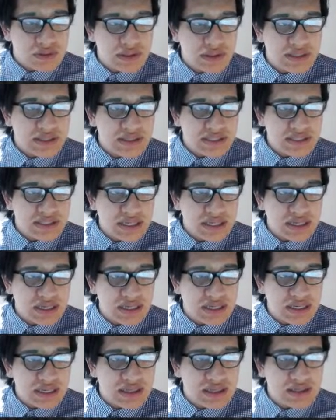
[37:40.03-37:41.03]
let's say
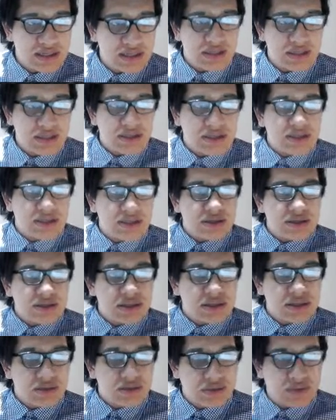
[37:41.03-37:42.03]
uh,
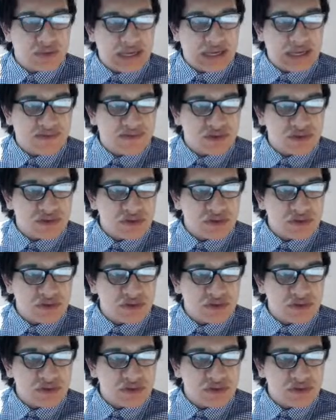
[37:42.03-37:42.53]
we have